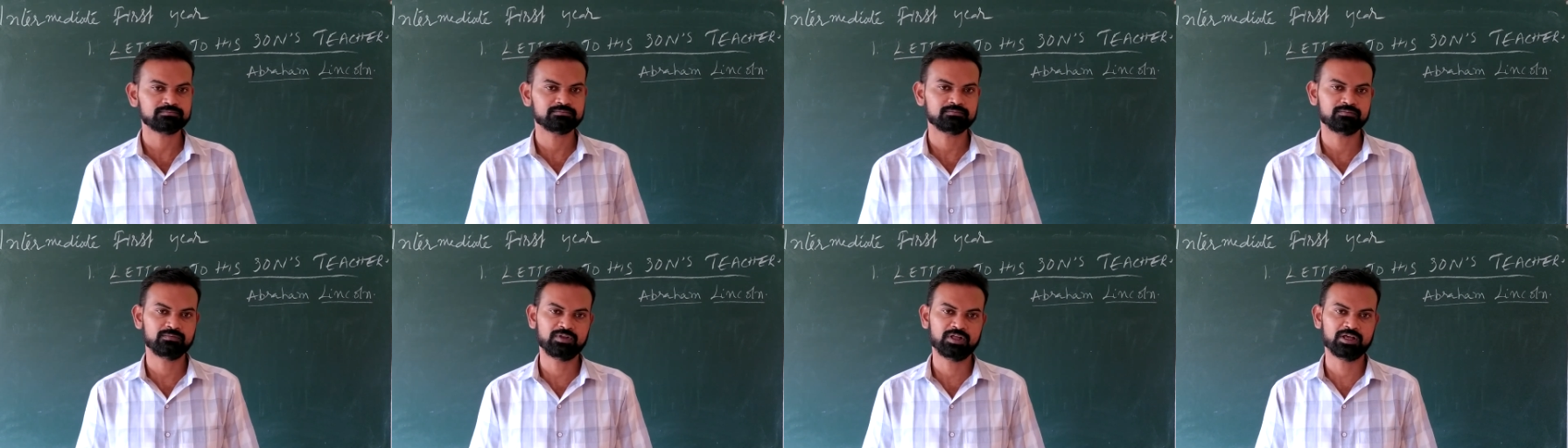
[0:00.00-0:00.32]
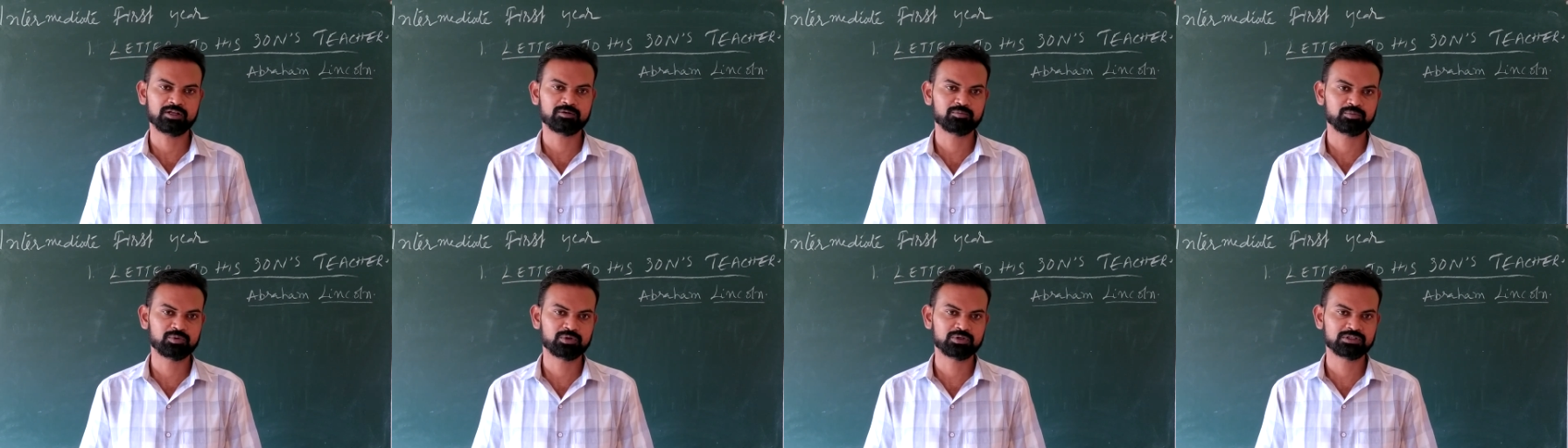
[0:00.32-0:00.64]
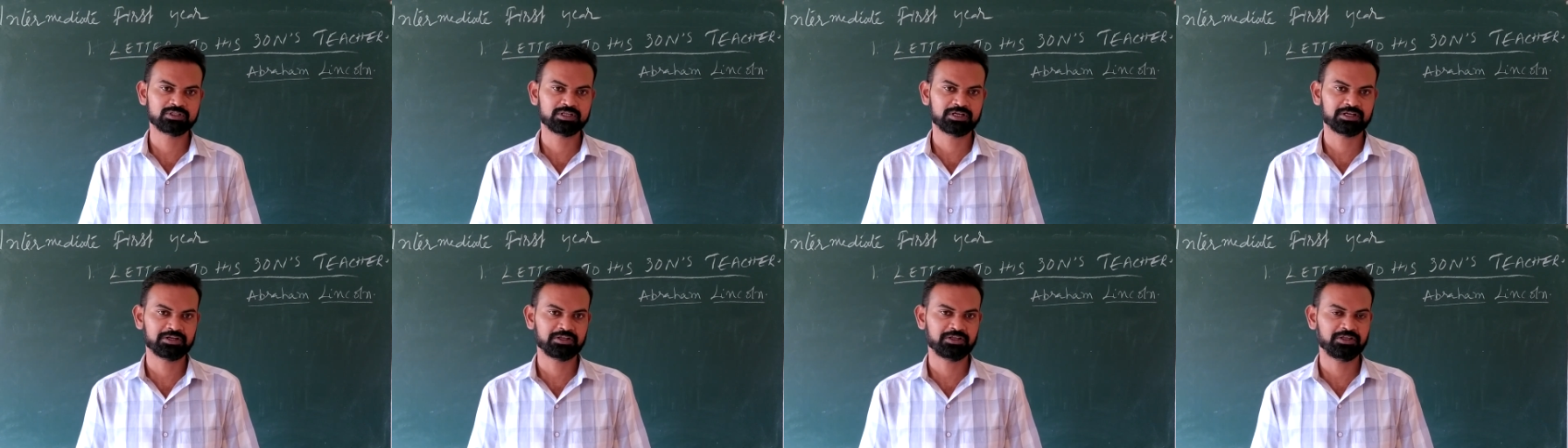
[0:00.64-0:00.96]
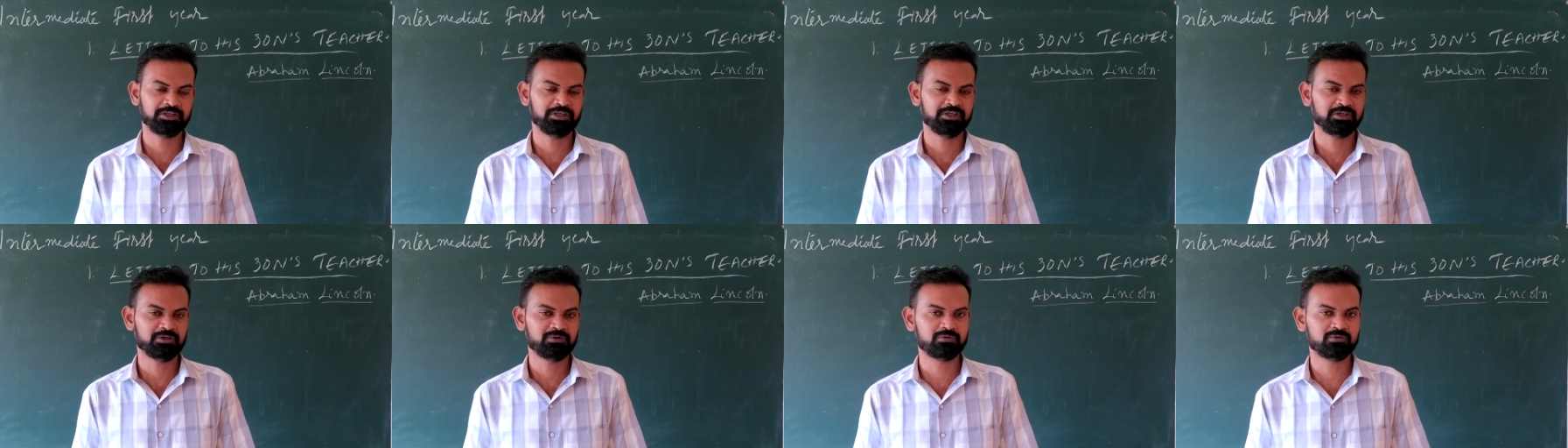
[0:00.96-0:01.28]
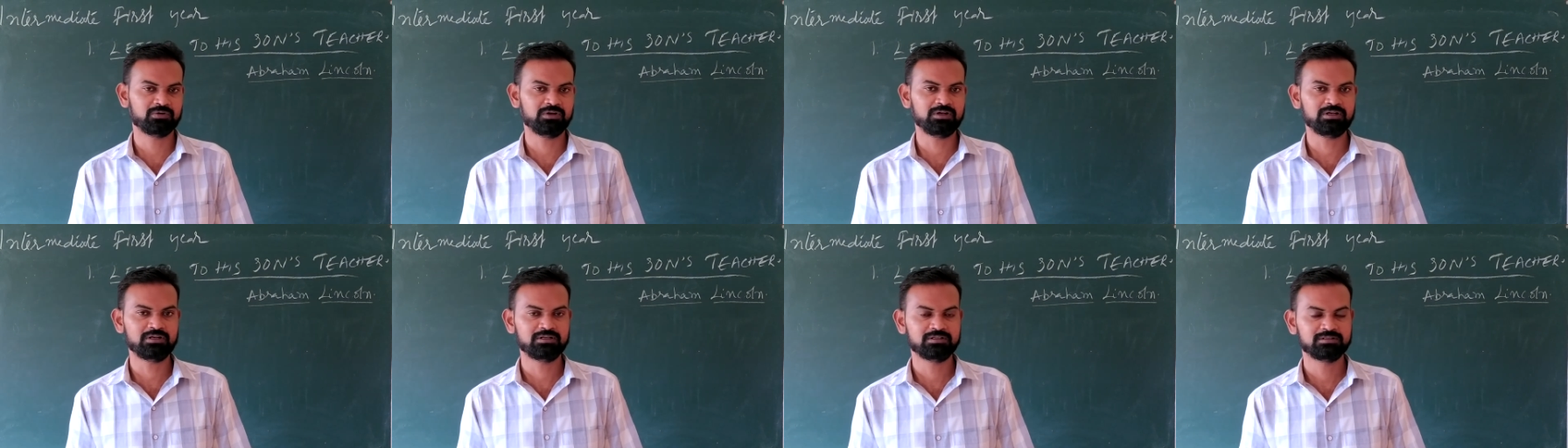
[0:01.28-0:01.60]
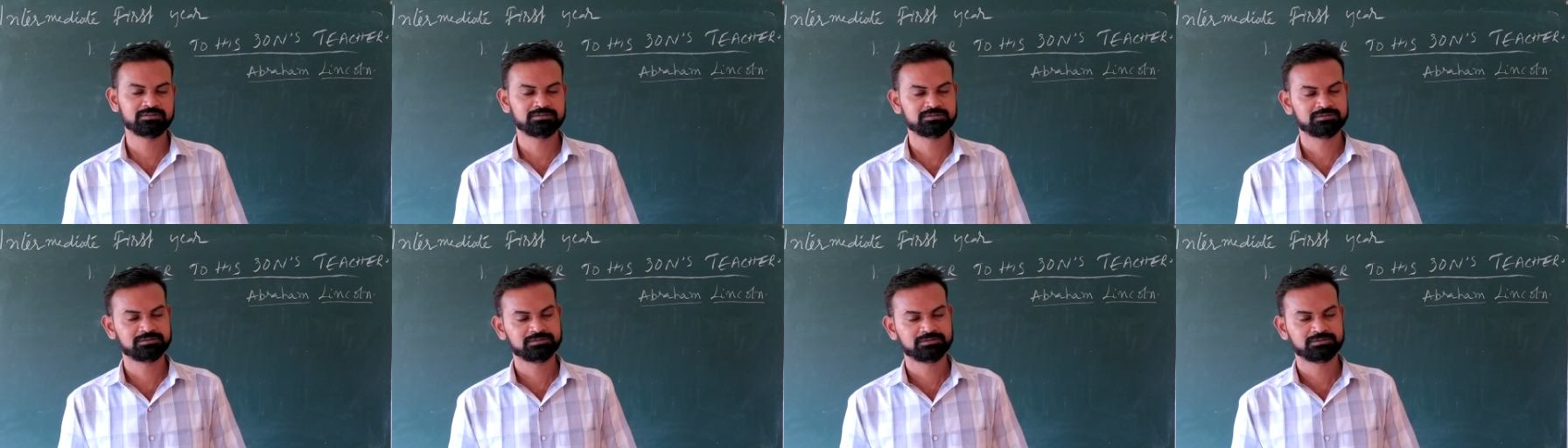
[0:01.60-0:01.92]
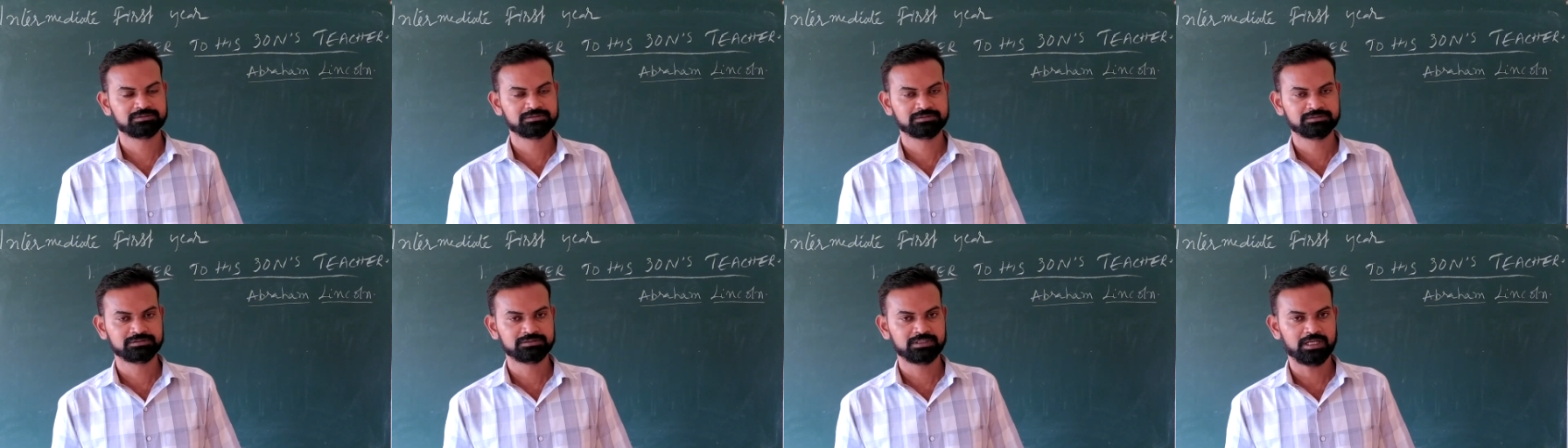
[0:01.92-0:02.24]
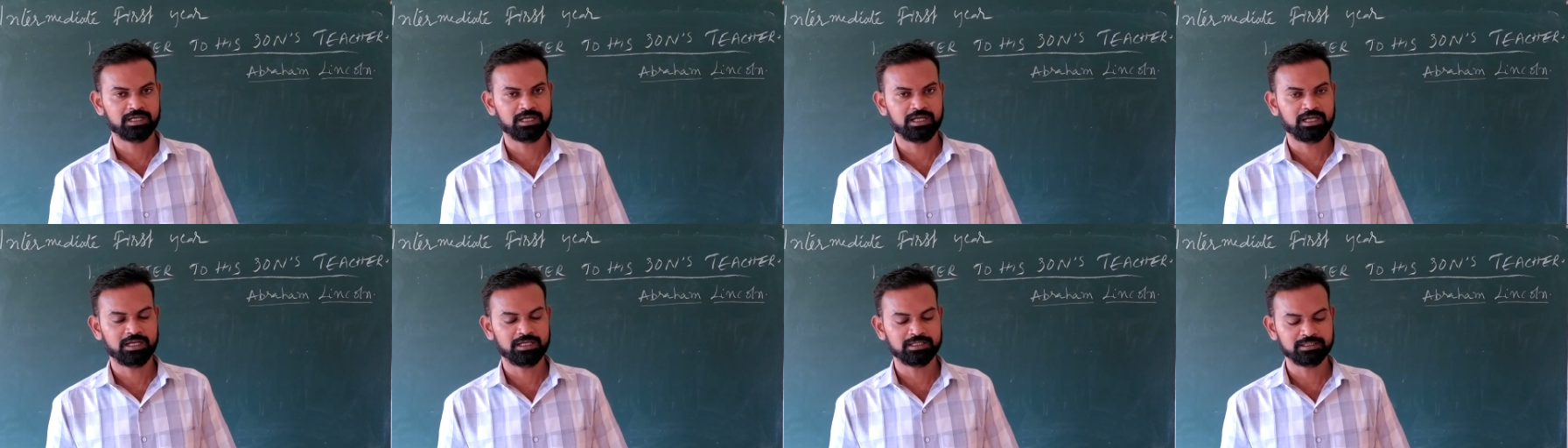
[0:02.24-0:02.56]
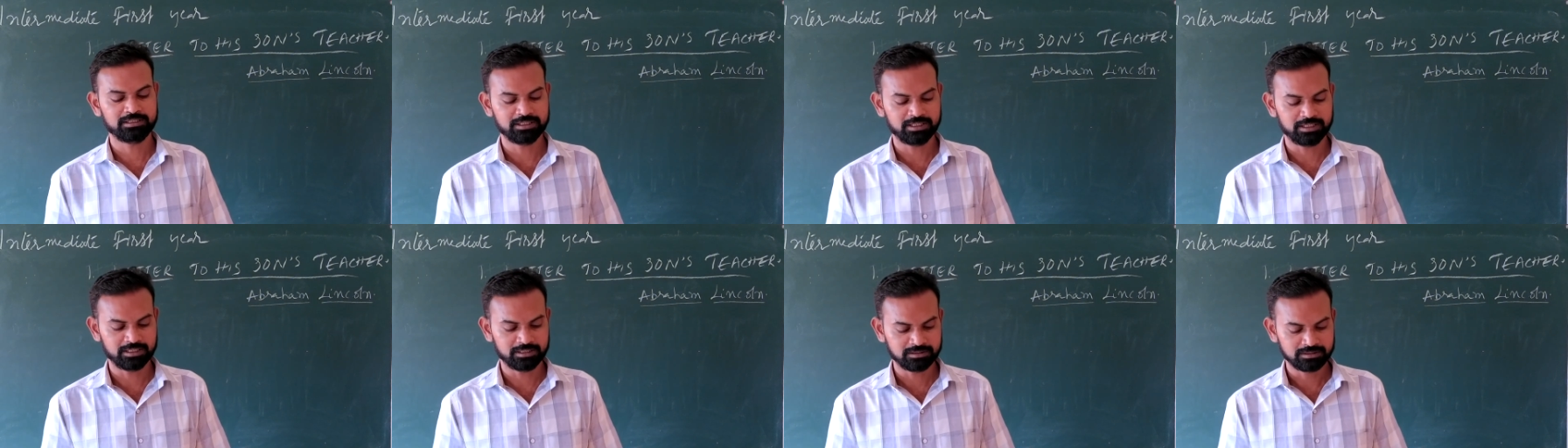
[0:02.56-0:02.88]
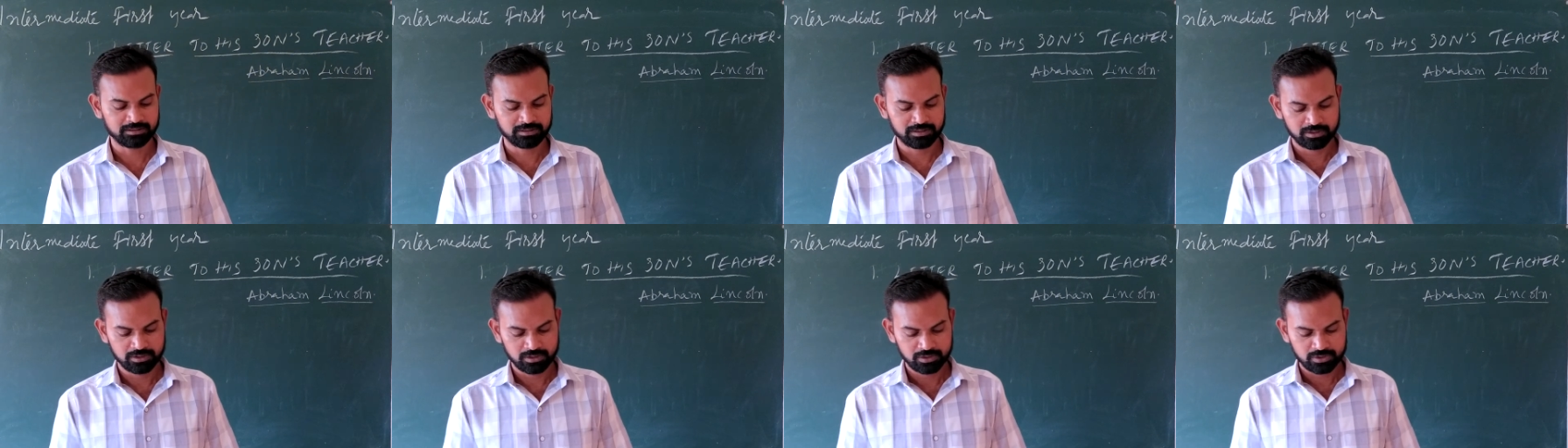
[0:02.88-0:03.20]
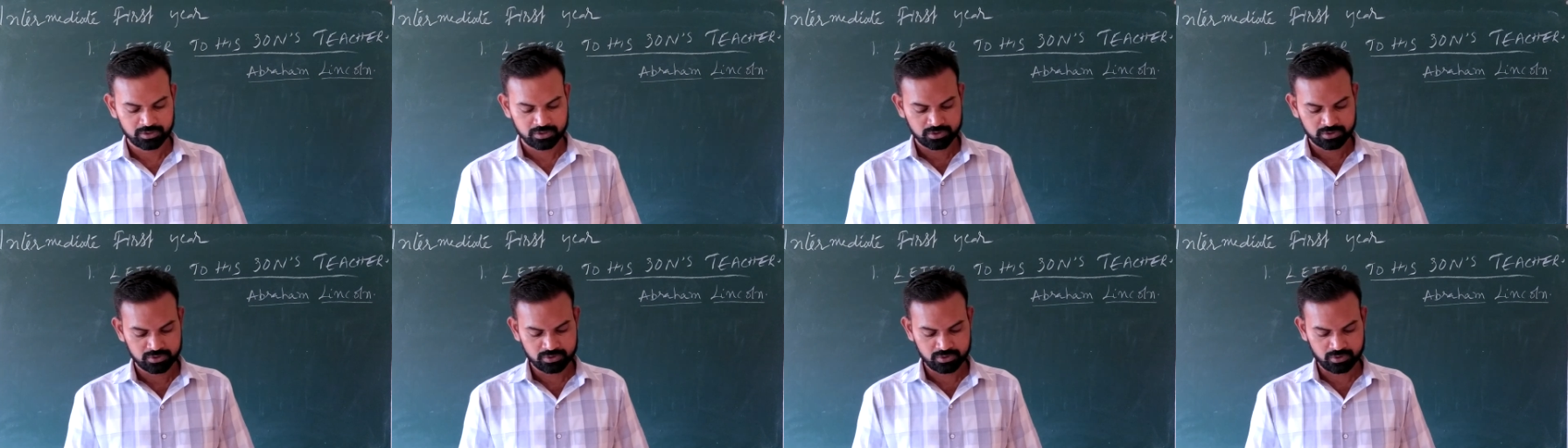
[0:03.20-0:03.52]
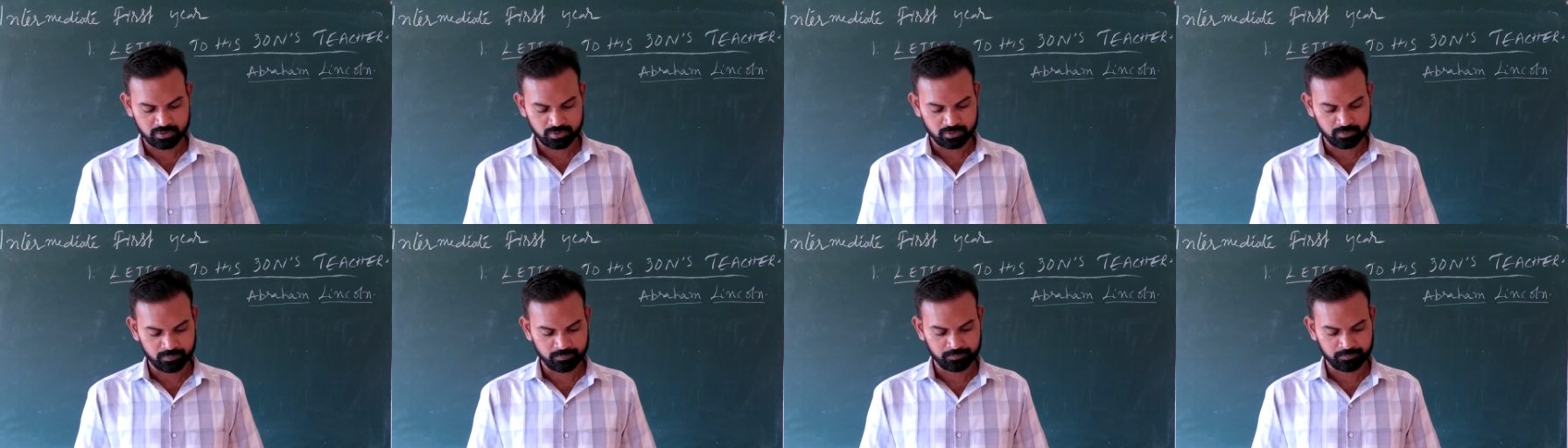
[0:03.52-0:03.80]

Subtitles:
Then both are equal in it. So